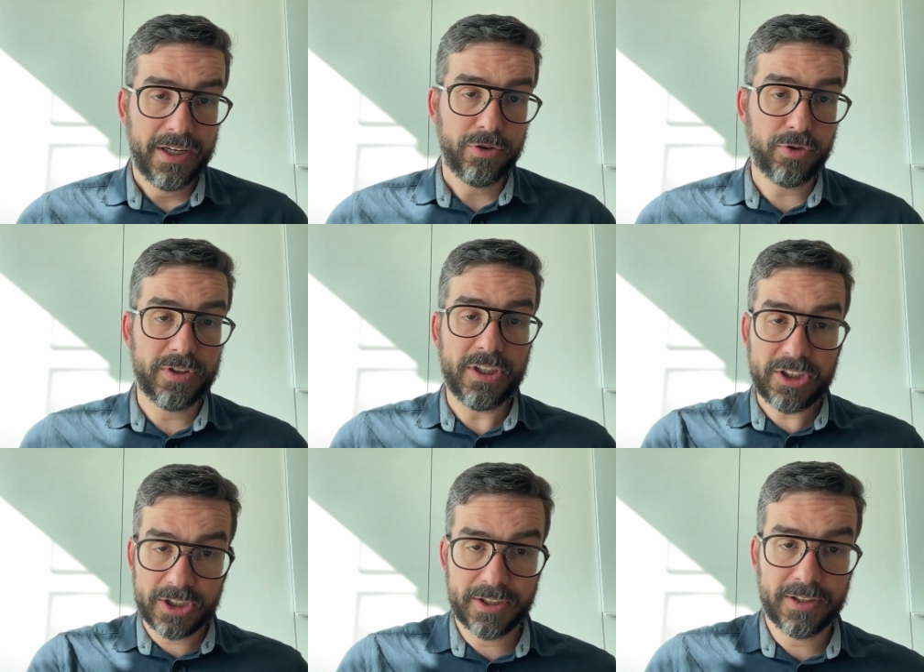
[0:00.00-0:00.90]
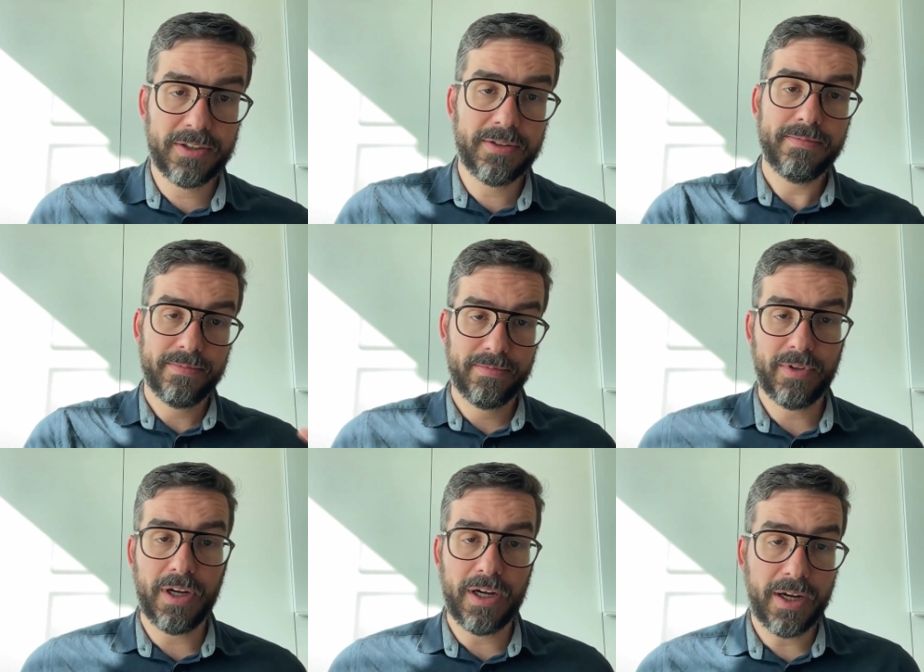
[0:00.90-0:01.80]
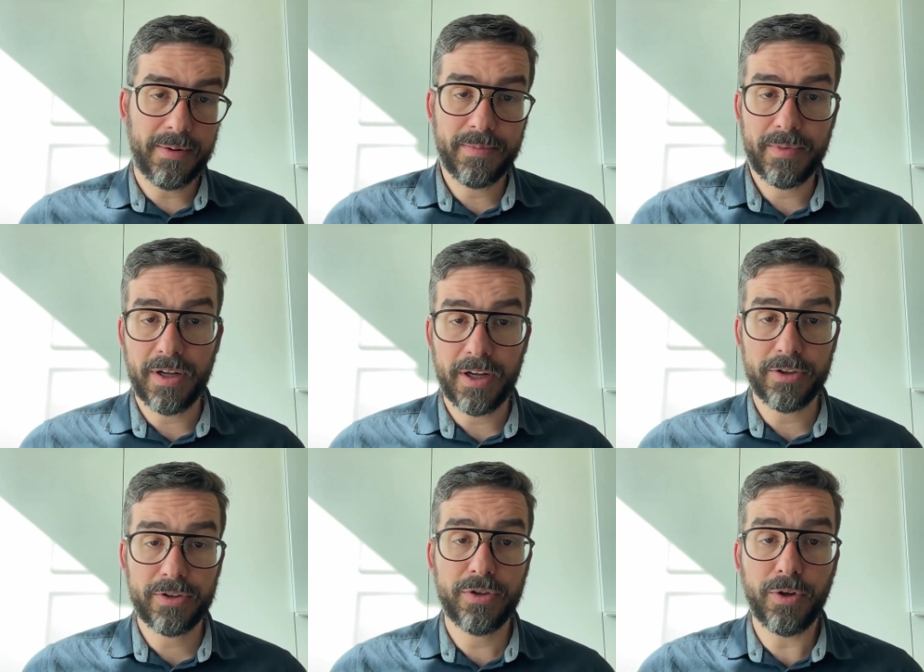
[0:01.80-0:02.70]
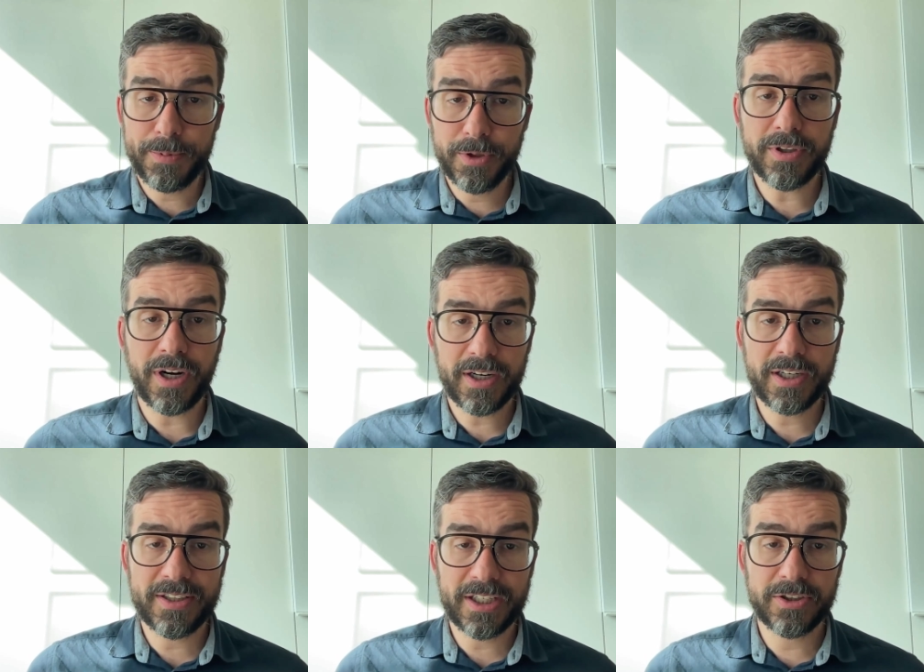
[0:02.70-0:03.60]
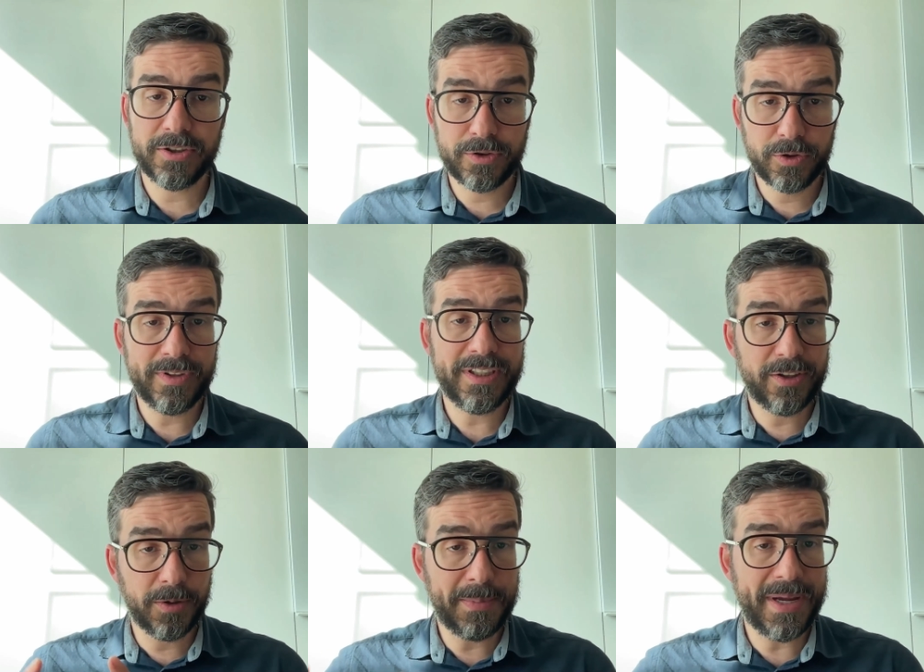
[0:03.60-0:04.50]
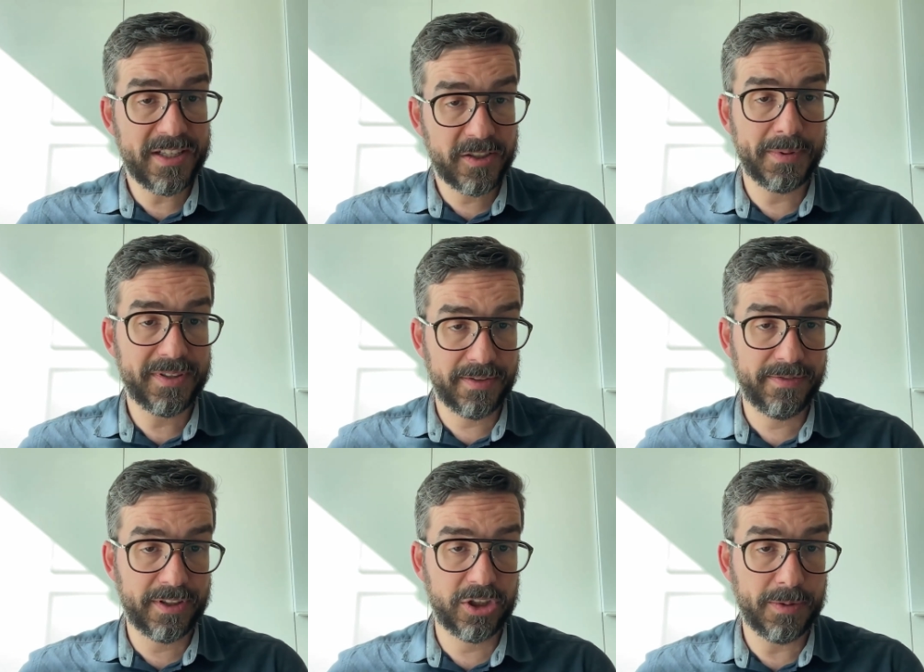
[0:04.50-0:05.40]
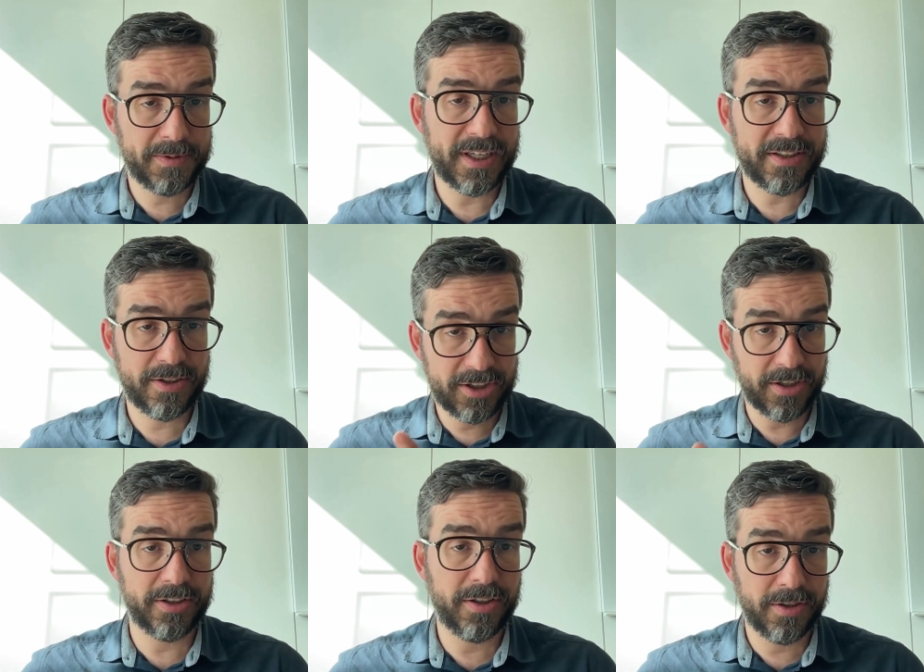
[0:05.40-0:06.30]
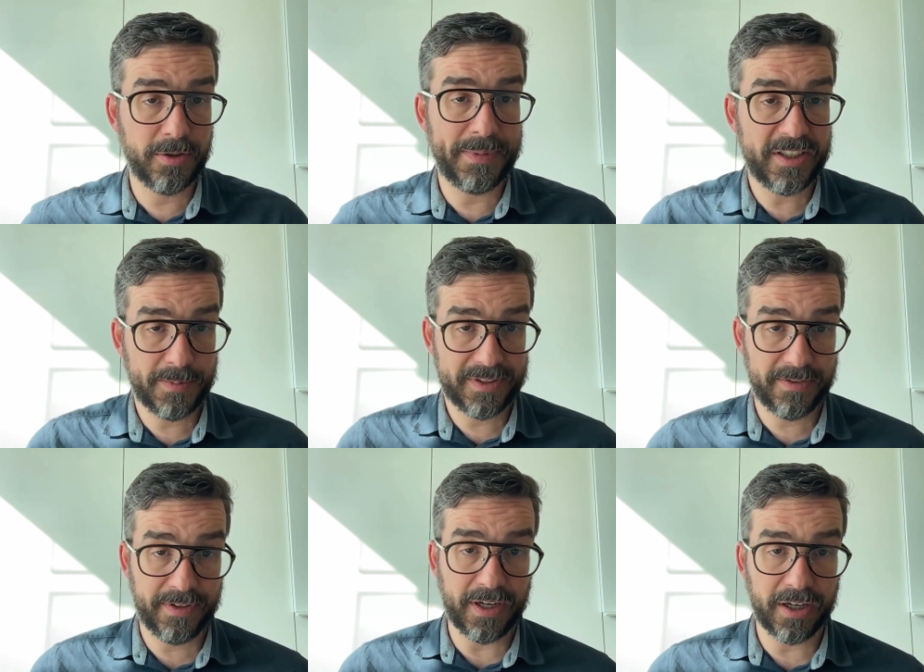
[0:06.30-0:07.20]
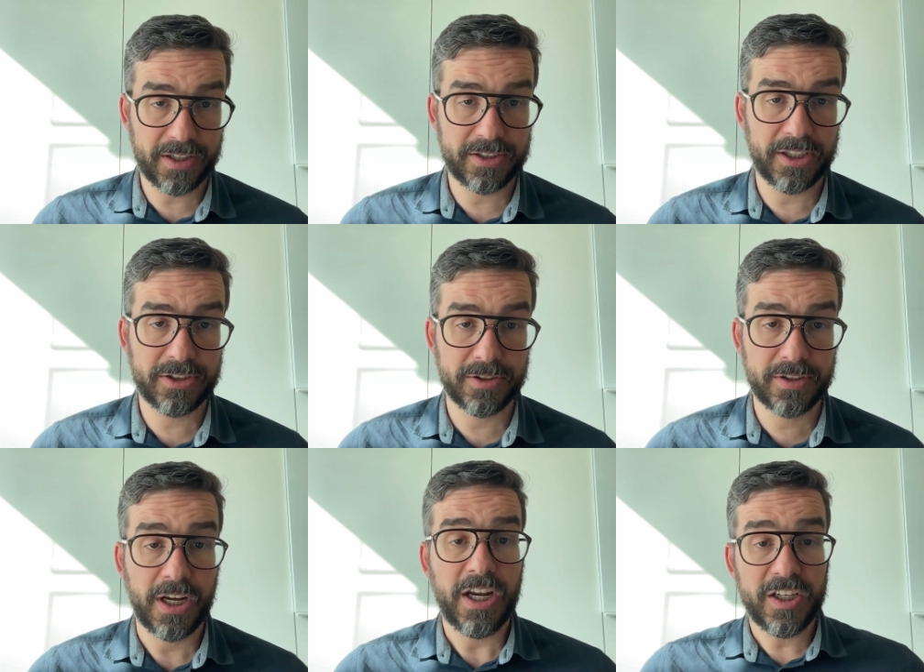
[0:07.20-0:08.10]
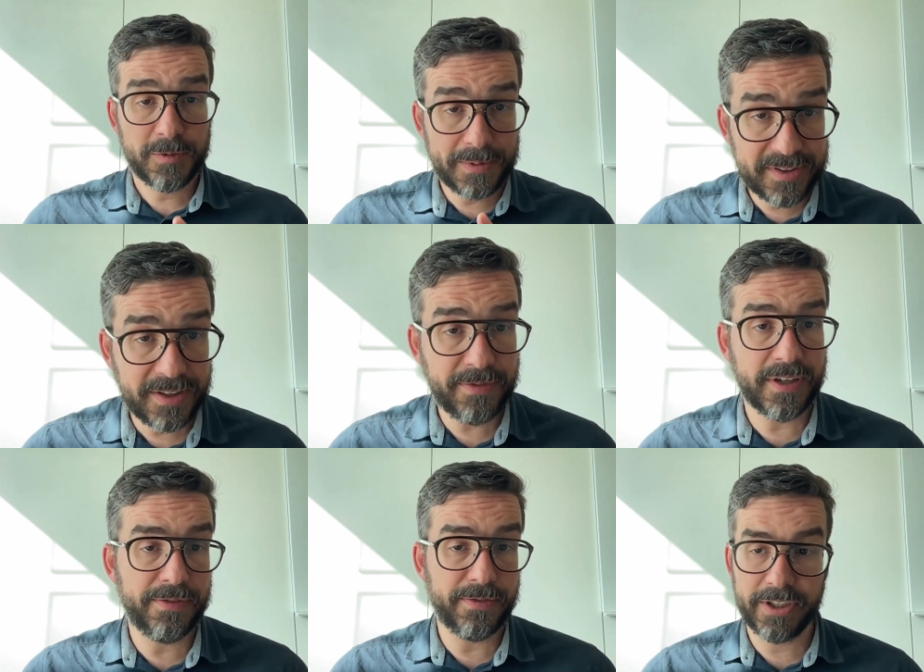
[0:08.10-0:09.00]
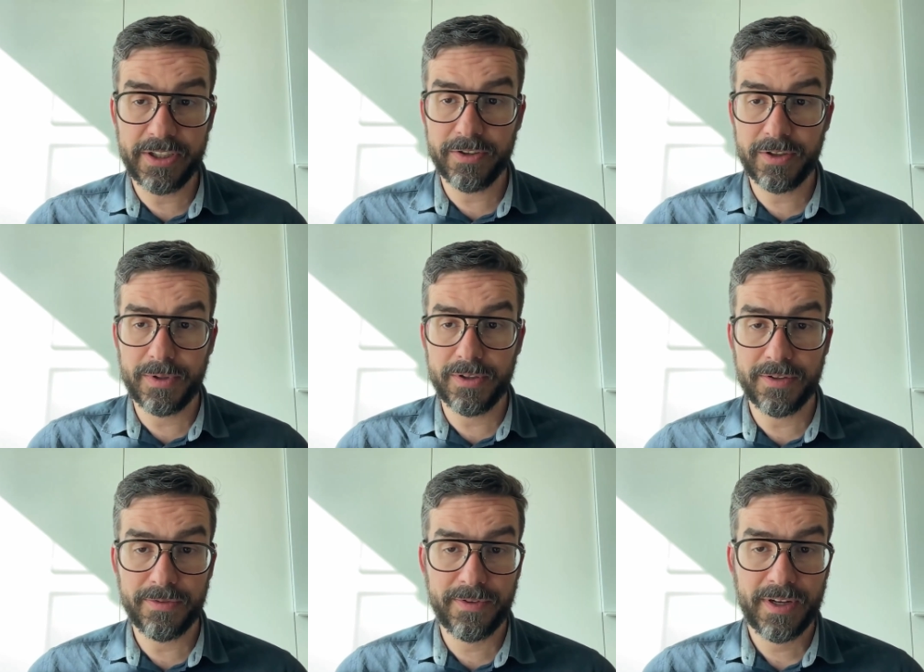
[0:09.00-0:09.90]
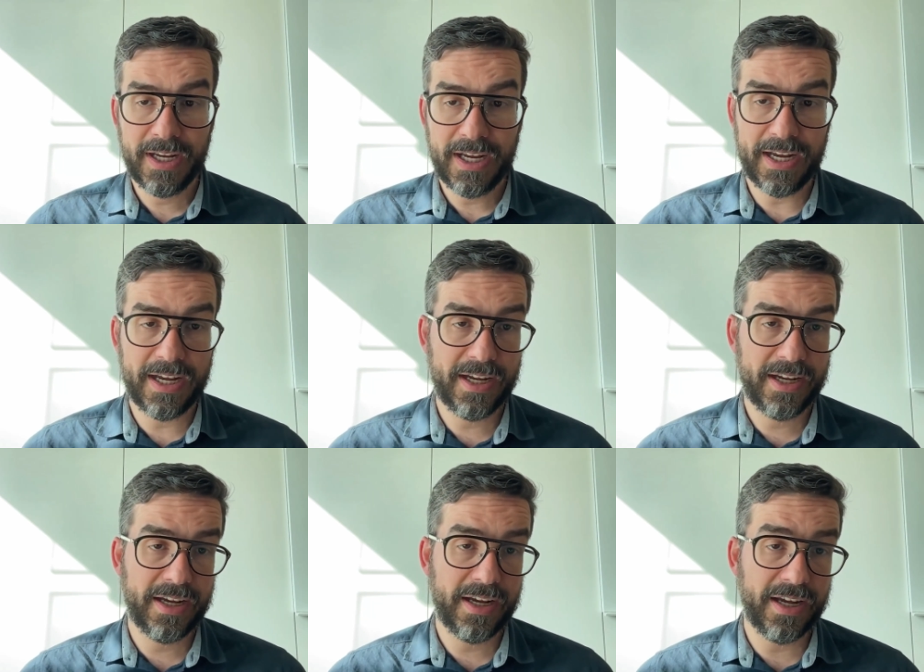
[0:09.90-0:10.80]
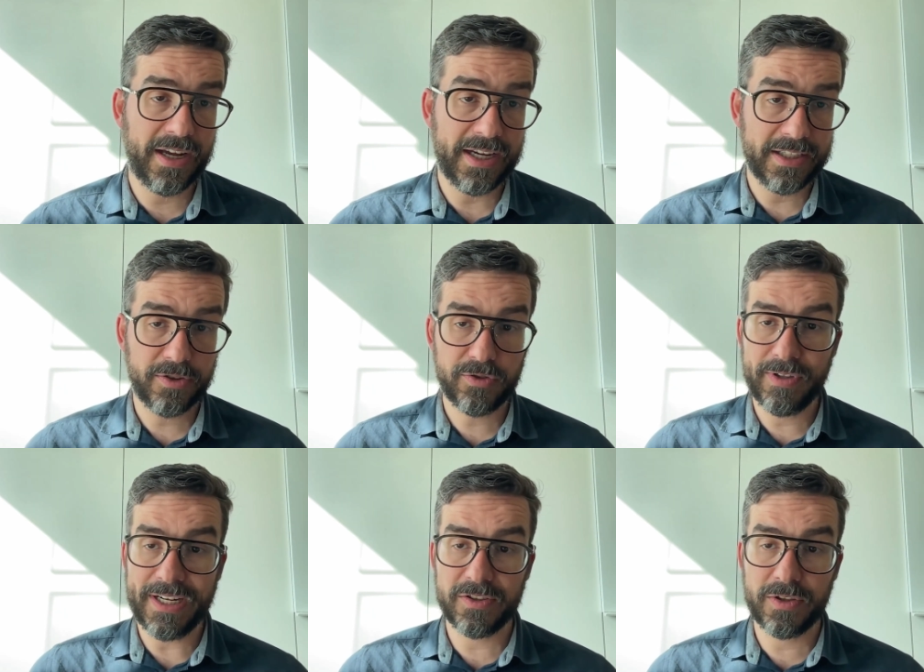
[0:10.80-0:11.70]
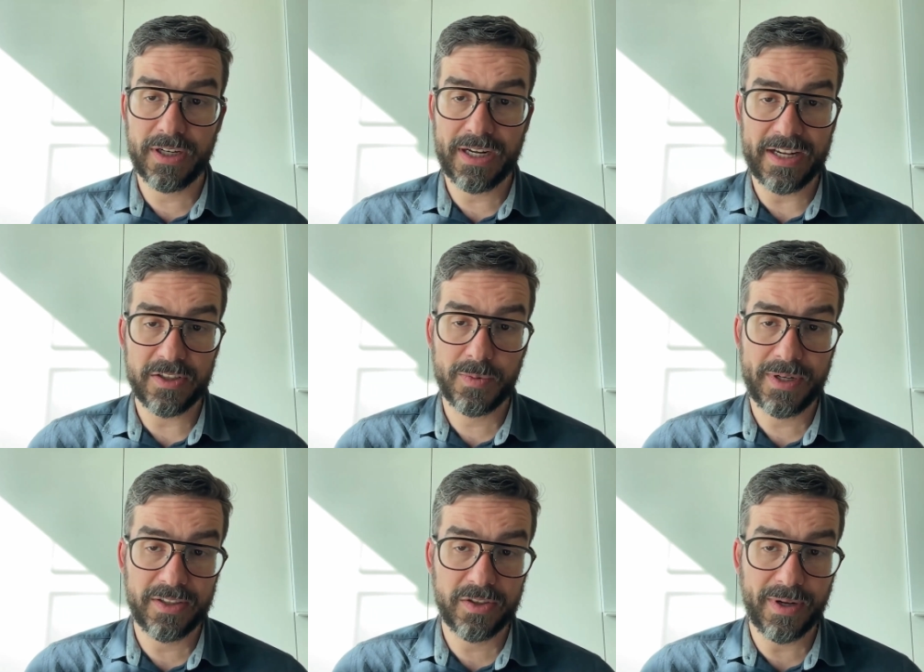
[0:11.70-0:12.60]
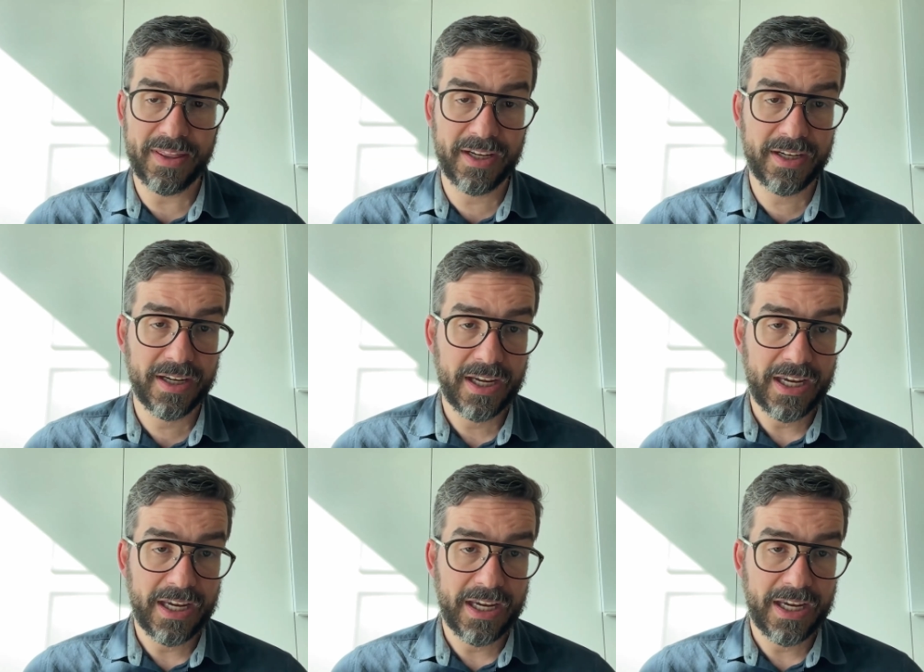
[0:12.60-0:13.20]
traditional um, uh, compute architectures to really domain specific chipsets, domain specific architectures, specifically for the automotive uh, uh, industry as, uh, as well. So I think